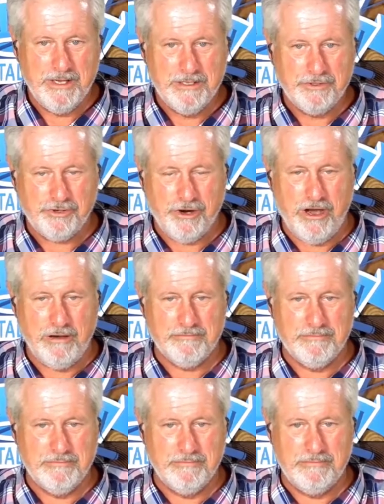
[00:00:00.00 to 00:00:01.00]
Trump,
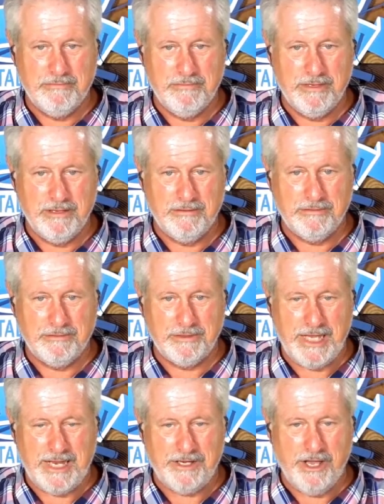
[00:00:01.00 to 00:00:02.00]

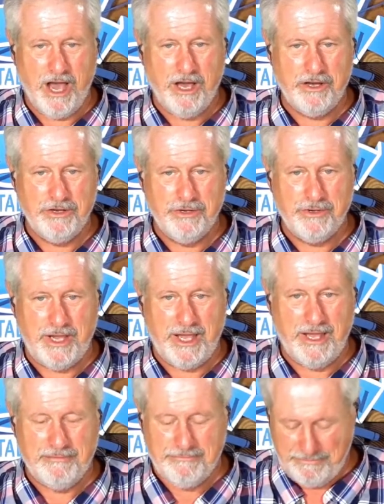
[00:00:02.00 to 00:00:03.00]
Netanyahu,
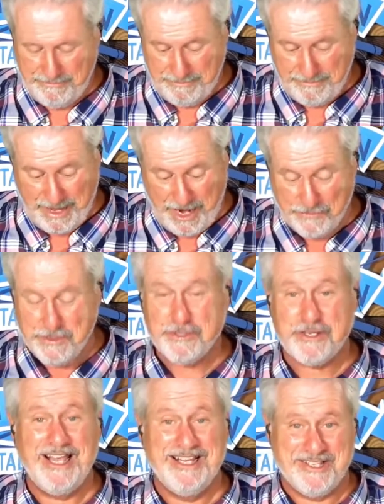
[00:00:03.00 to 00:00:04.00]
and however you
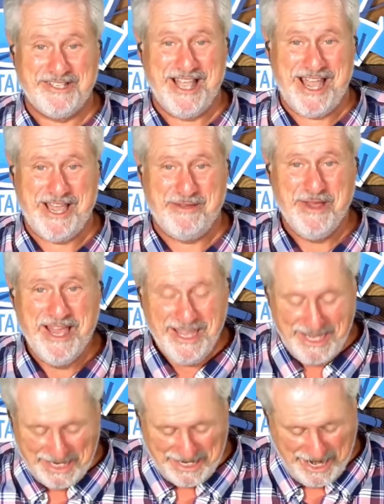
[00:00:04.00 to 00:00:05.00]
say his name
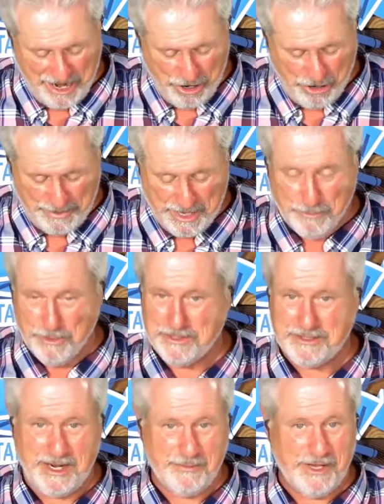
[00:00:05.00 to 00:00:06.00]
in the Arab Emirates,
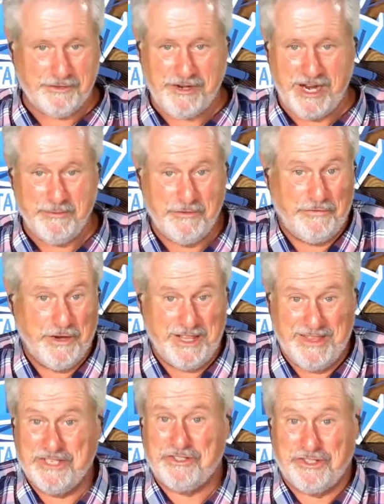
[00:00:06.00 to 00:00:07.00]
and I'm not trying to be funny,
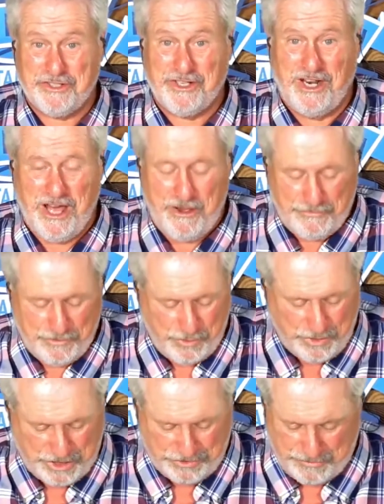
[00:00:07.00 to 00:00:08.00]
that's just a lot for an
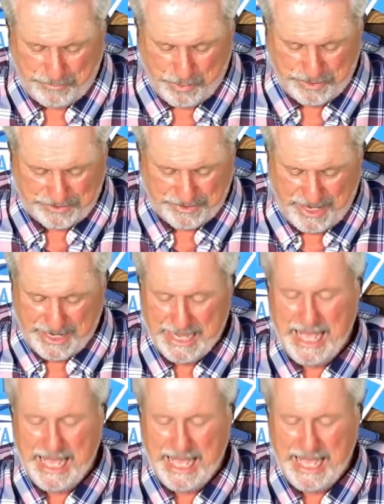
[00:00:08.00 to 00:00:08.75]
old country boy to say,